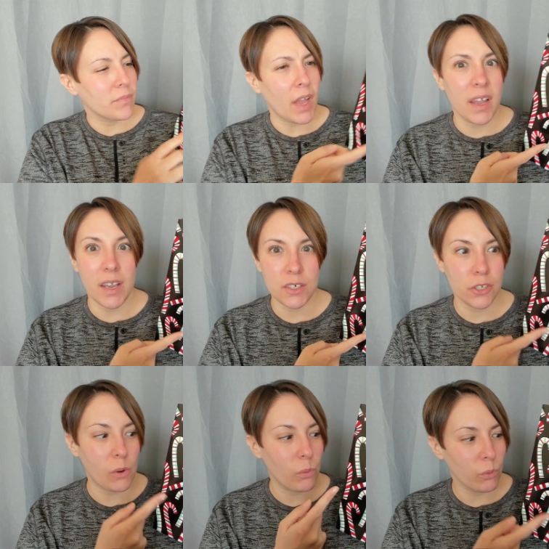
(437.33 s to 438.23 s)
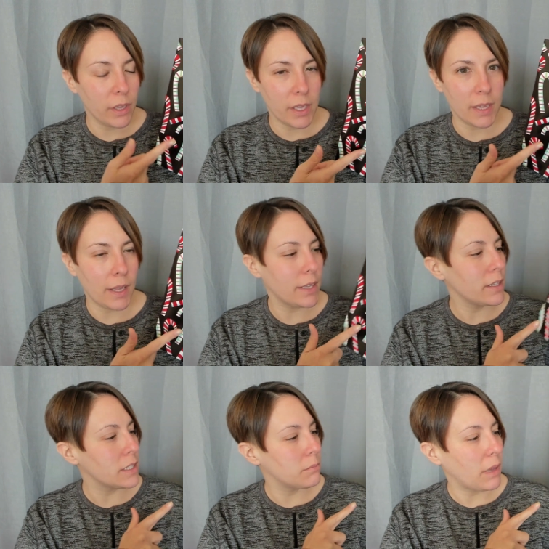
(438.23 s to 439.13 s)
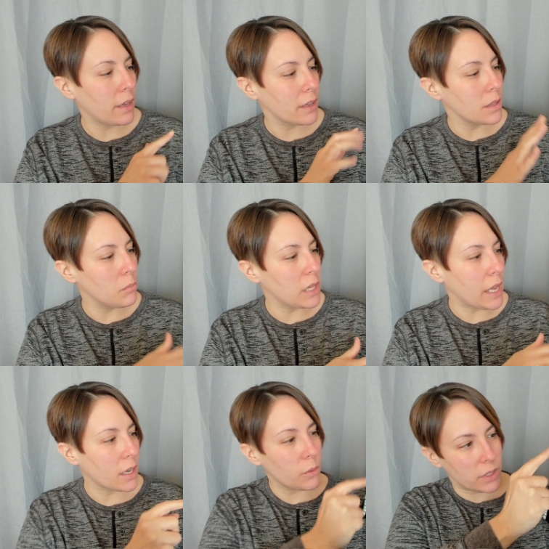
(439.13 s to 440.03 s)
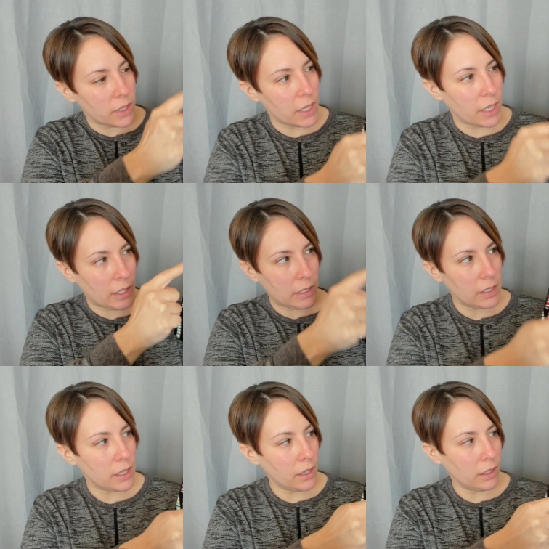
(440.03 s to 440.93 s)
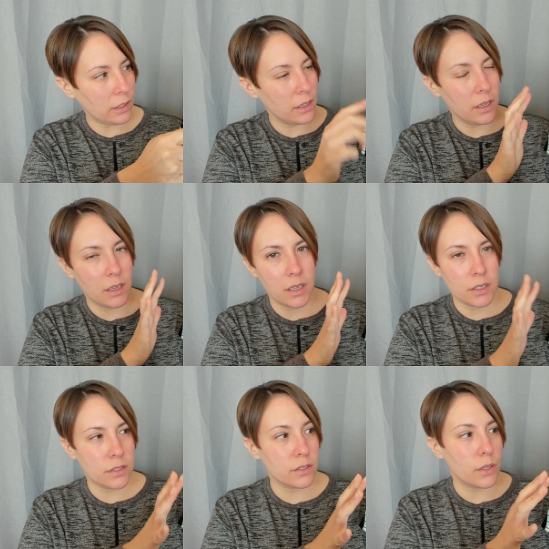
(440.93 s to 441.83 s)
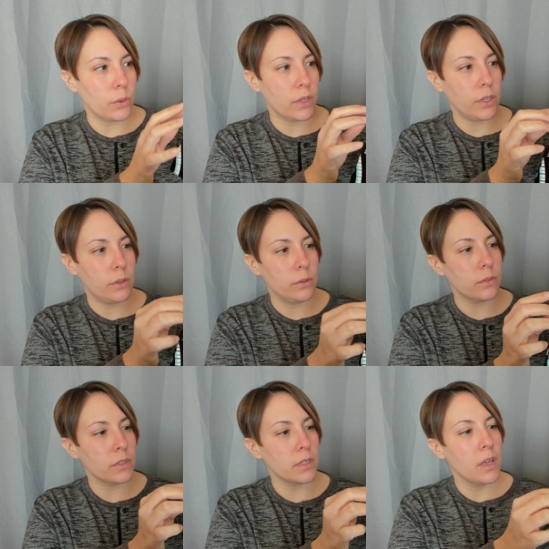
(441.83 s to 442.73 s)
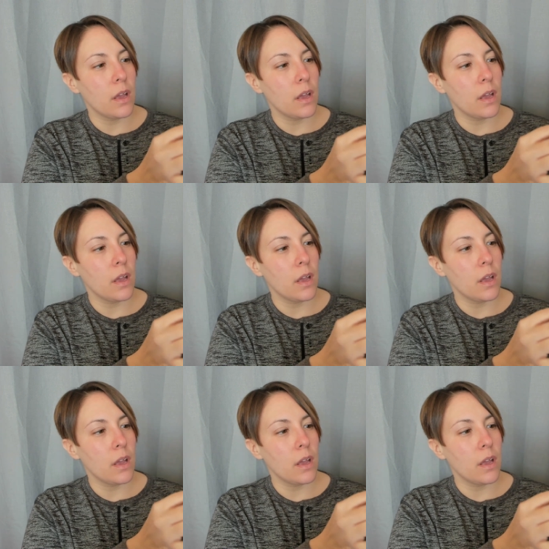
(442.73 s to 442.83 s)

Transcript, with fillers: I actually really like this bag, the black with the candy cane, so cute.